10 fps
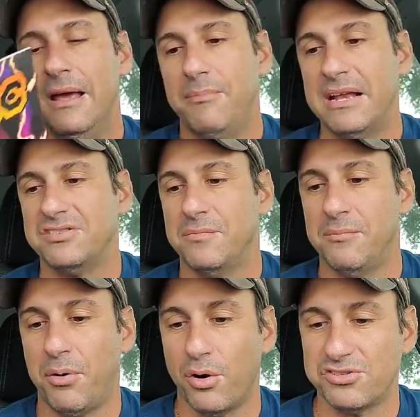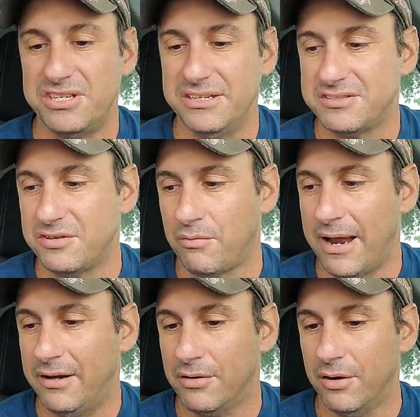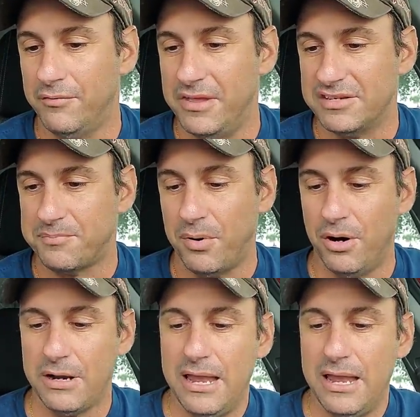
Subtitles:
Benjamin Percy is the writer of this book.